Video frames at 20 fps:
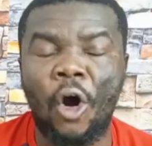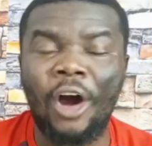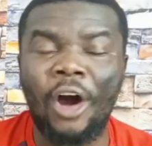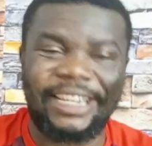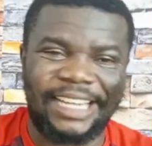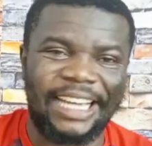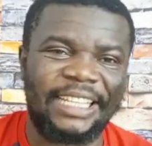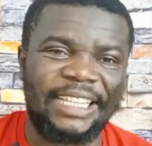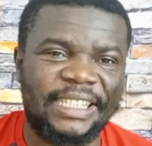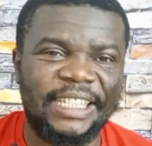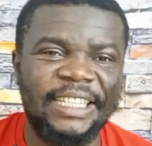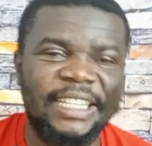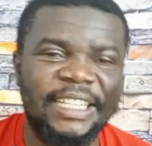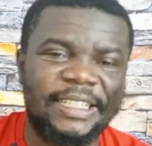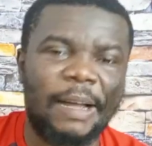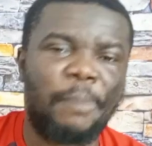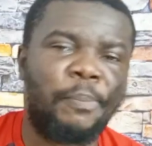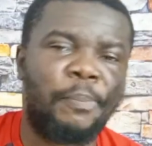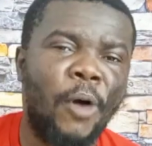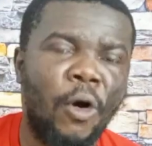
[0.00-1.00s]
August in
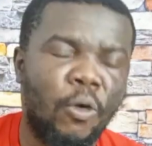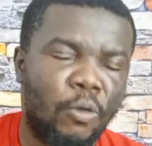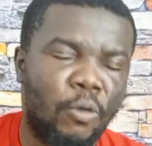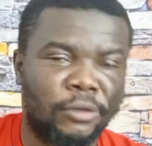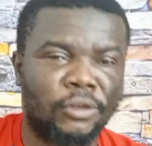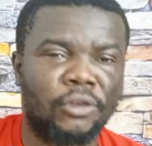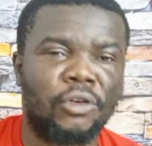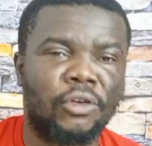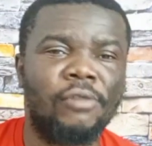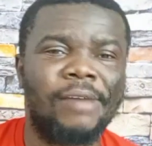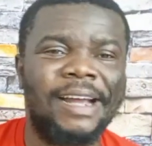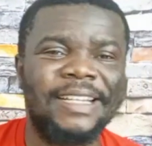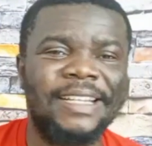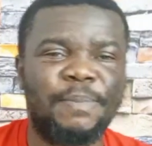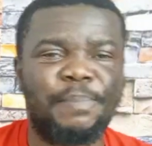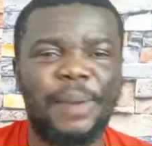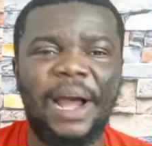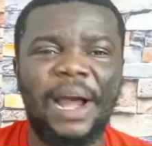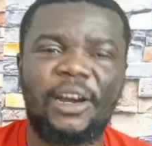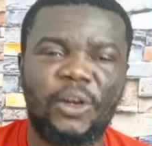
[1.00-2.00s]
Japan, Kotoko
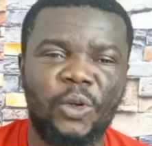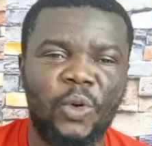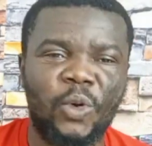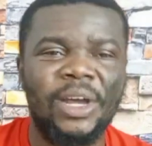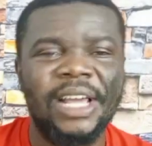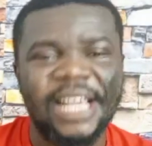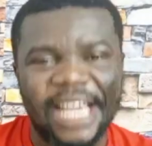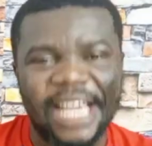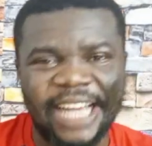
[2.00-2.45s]
right back on,